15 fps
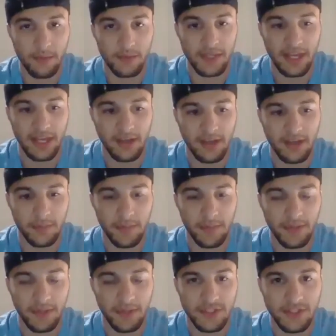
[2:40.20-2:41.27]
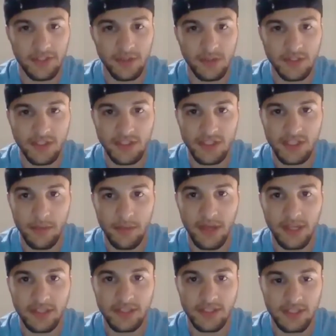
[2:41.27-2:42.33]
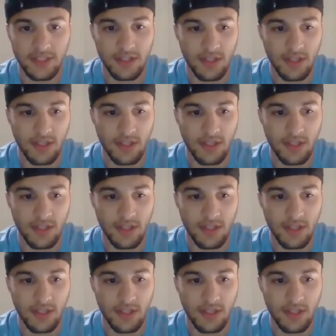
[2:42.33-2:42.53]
We had a bunch of dudes in the semis.